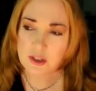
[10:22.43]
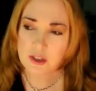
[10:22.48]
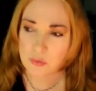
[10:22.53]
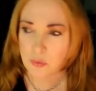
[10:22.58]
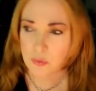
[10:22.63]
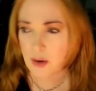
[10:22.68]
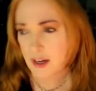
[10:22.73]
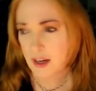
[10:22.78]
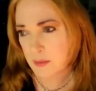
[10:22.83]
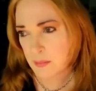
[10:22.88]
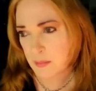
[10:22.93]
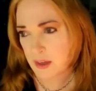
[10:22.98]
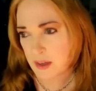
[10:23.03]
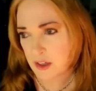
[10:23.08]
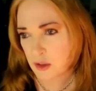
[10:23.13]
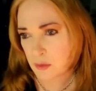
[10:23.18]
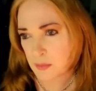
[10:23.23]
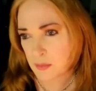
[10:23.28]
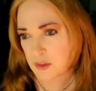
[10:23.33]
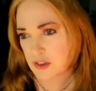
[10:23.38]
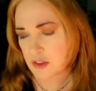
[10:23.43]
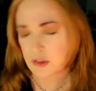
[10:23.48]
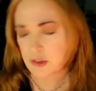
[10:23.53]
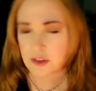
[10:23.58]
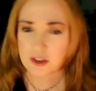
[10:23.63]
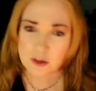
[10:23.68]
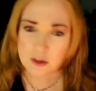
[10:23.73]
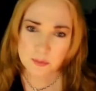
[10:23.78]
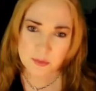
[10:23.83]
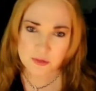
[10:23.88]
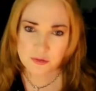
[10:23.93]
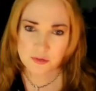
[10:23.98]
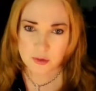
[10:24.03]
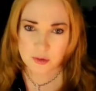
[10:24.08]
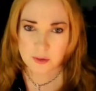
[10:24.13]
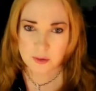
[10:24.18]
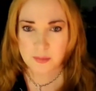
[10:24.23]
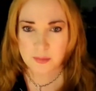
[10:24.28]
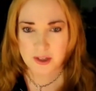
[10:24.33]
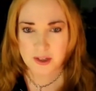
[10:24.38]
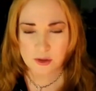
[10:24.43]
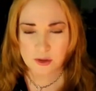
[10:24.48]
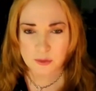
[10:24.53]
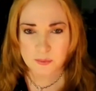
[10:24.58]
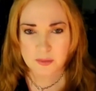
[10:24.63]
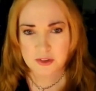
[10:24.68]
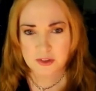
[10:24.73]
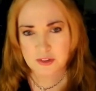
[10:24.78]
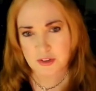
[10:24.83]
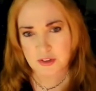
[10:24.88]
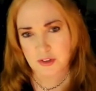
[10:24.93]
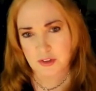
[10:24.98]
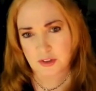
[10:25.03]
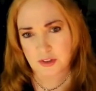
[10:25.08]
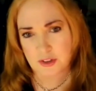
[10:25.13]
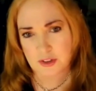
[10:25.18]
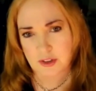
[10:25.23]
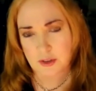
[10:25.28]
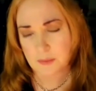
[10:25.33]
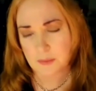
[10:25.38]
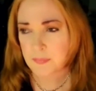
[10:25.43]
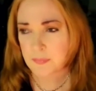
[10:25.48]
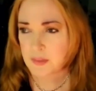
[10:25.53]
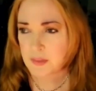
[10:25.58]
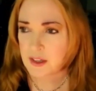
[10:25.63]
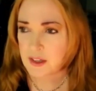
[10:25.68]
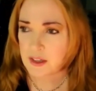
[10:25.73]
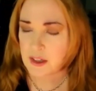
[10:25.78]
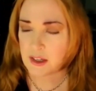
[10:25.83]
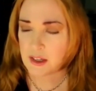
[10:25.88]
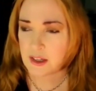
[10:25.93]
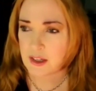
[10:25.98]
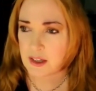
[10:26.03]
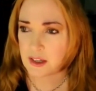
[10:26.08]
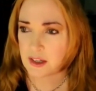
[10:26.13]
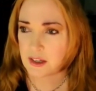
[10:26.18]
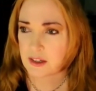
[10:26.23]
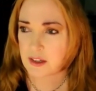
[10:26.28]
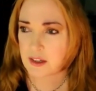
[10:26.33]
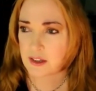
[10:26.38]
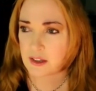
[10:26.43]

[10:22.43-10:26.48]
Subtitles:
write my own material, perform my own material, and